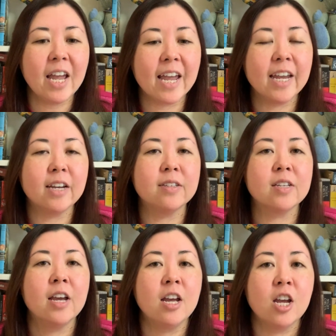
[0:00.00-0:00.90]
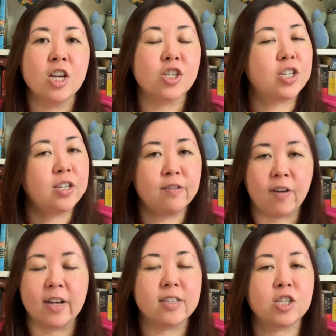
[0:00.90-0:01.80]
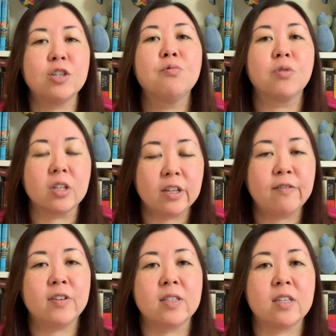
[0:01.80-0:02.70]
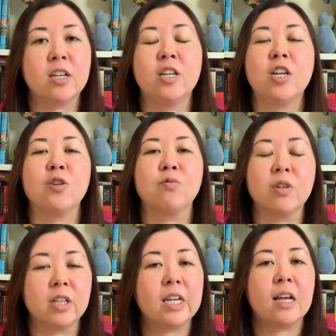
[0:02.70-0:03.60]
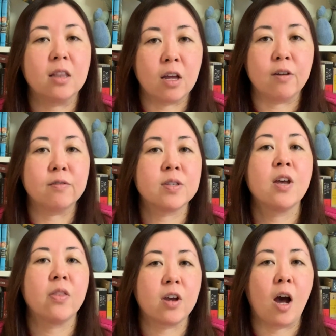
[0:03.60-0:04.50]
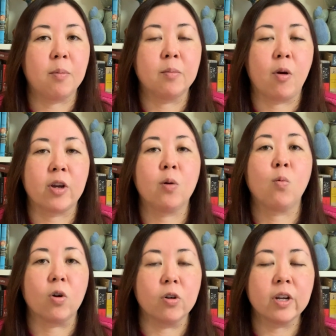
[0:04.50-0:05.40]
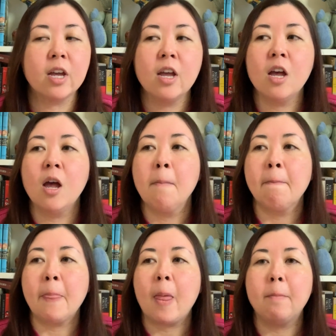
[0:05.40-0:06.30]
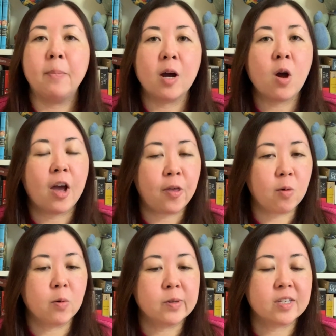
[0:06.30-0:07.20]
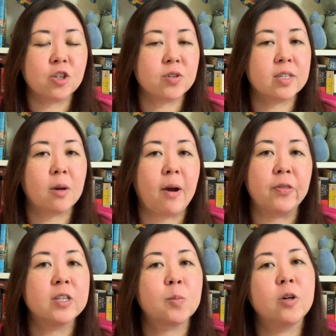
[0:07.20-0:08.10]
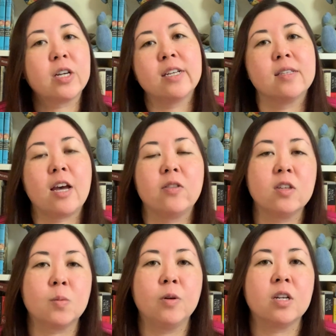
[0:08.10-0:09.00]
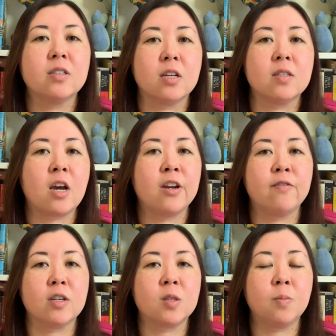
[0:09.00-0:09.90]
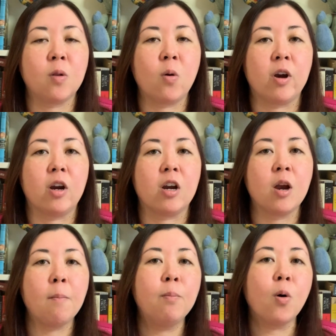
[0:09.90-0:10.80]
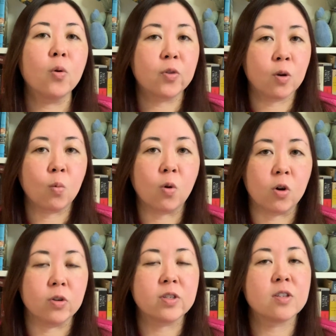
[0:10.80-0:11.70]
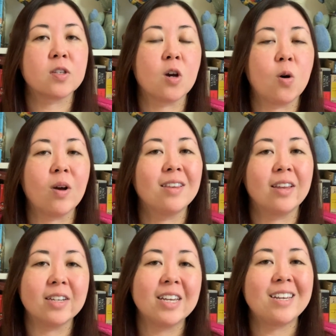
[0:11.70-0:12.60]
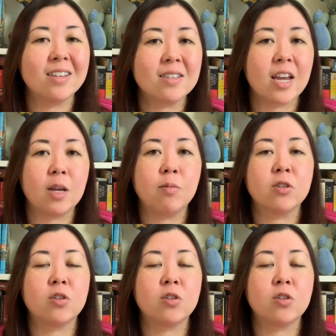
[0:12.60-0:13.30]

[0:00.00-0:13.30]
and she finds that she really fits in and really loves the Goblin Market world. But I thought what was interesting about this book is that this book does kind of explore both worlds. So Lundy is able